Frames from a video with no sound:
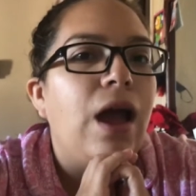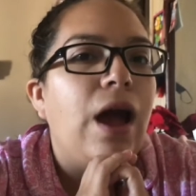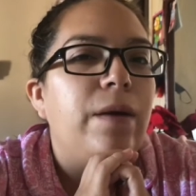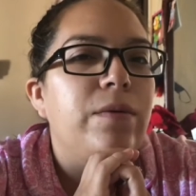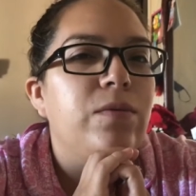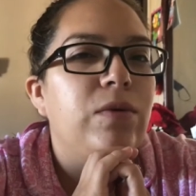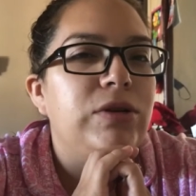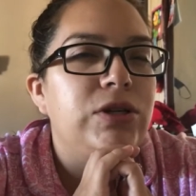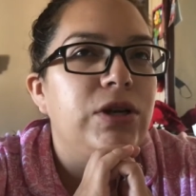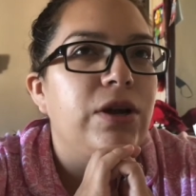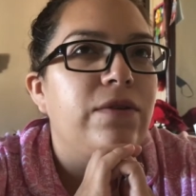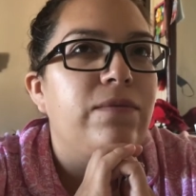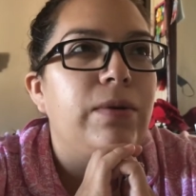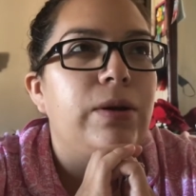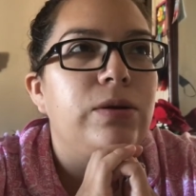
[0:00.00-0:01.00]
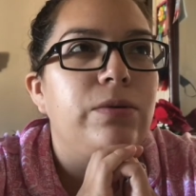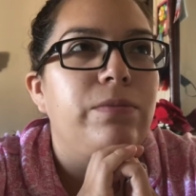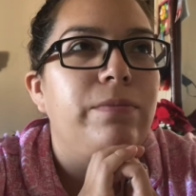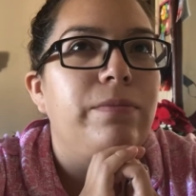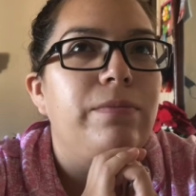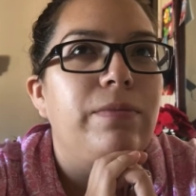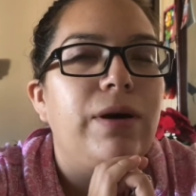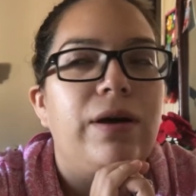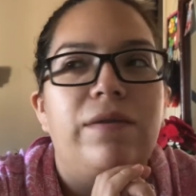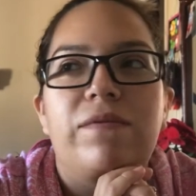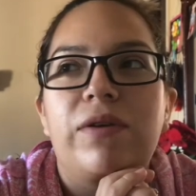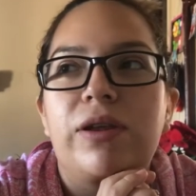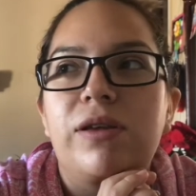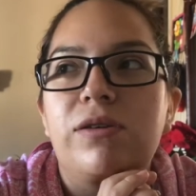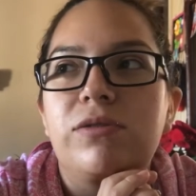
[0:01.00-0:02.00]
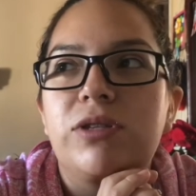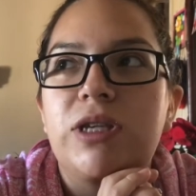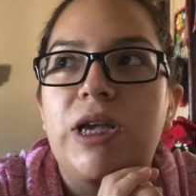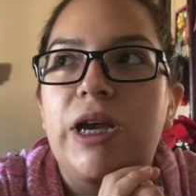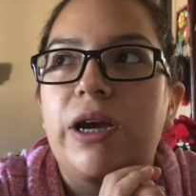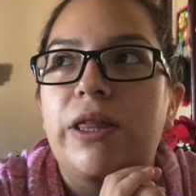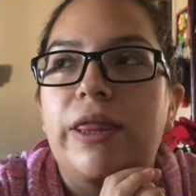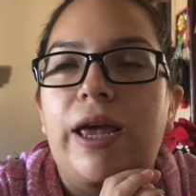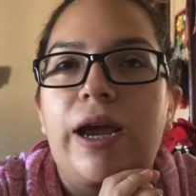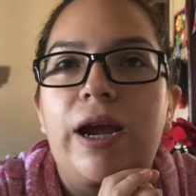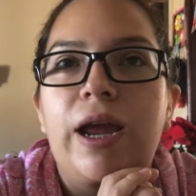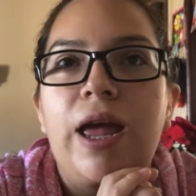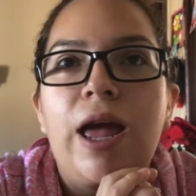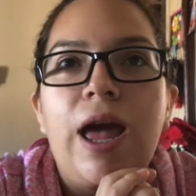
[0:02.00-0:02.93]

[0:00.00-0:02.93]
I've been watching her videos here and there,